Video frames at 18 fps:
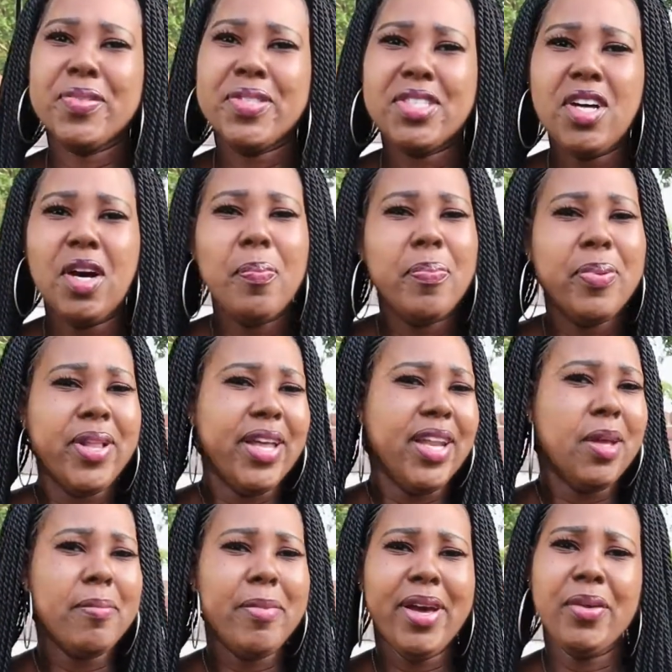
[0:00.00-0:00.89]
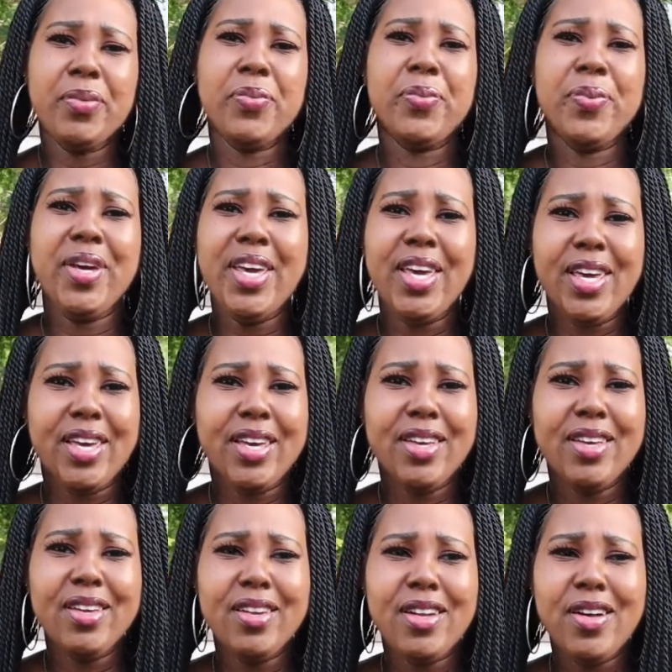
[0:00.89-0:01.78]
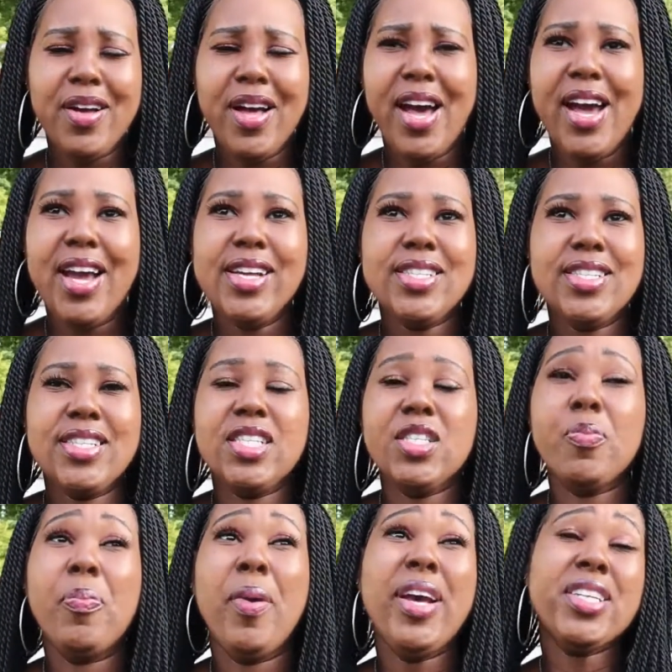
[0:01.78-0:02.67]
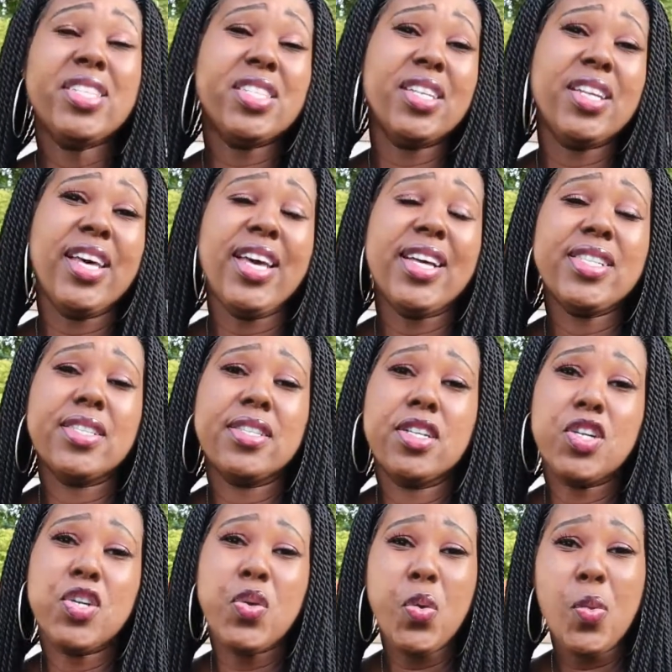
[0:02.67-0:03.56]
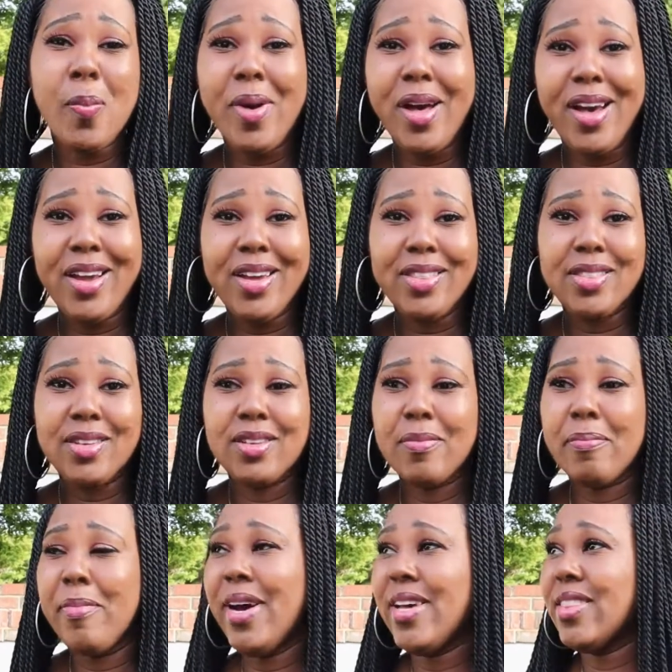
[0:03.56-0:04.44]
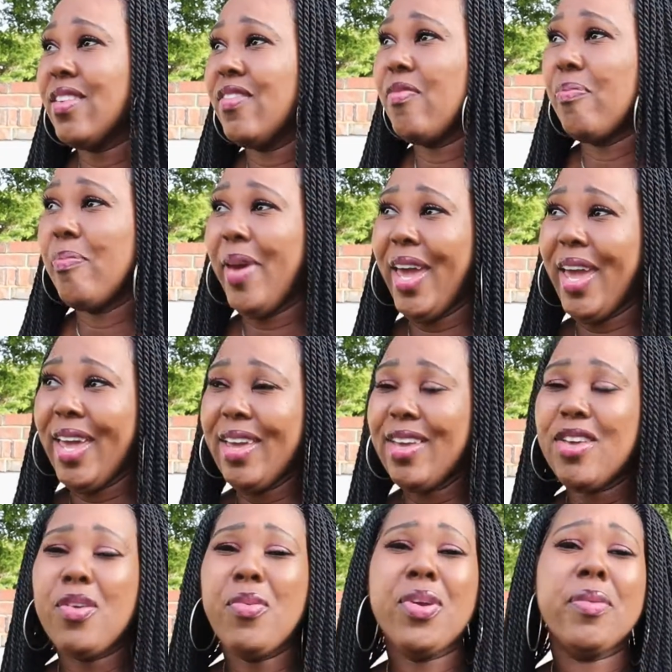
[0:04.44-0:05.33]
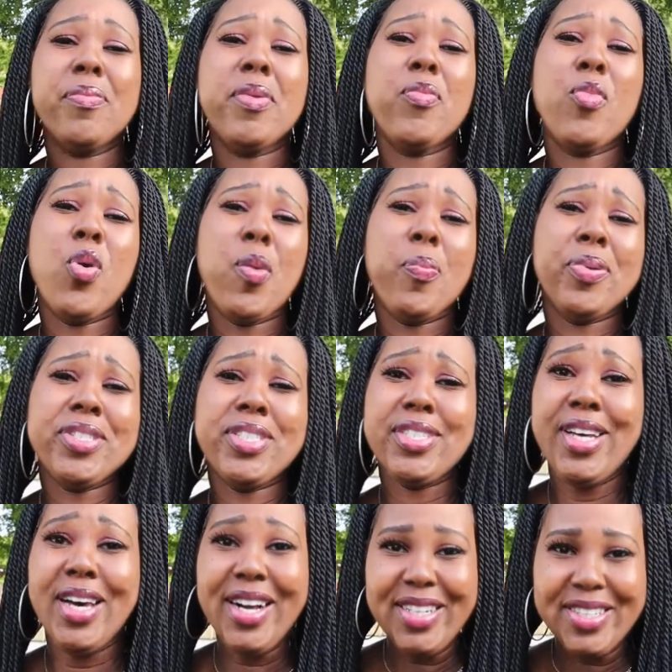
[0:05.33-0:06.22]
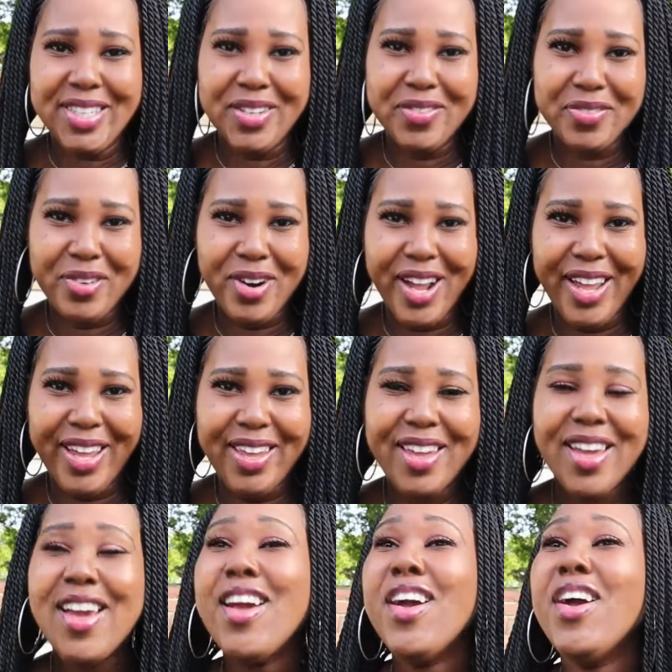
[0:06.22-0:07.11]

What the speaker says: Start planning my week. Guys, especially it's a new month, the month of May. You want to be more productive, right?